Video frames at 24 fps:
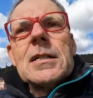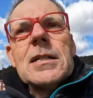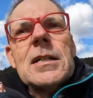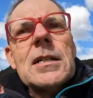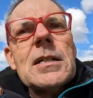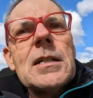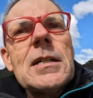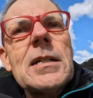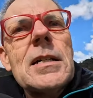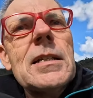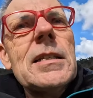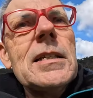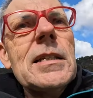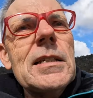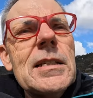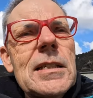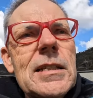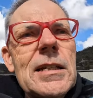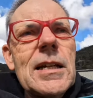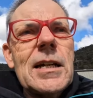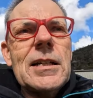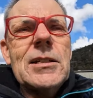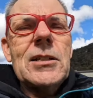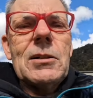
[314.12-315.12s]
At this
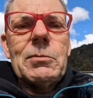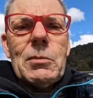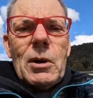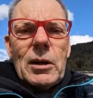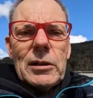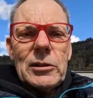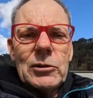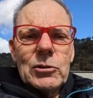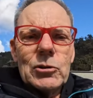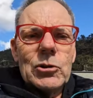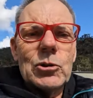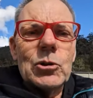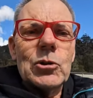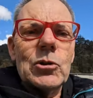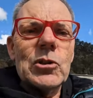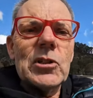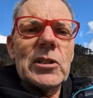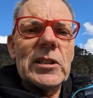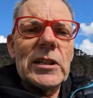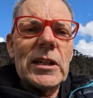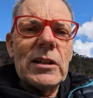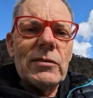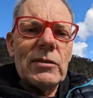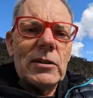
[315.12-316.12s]
stage, I might introduce
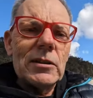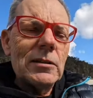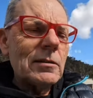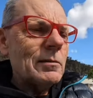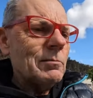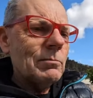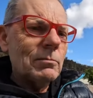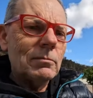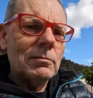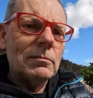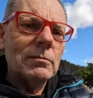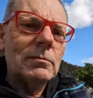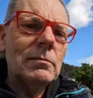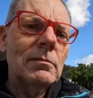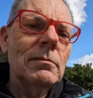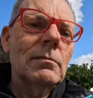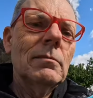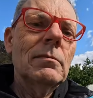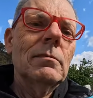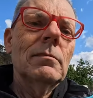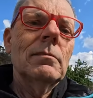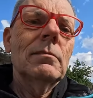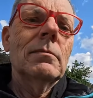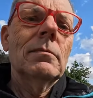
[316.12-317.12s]
Stephen.
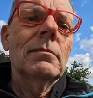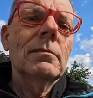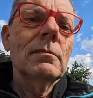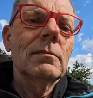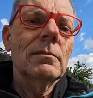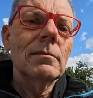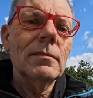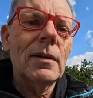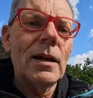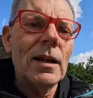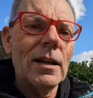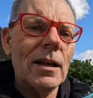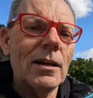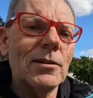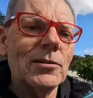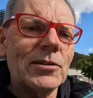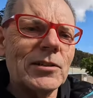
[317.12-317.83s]
Hello,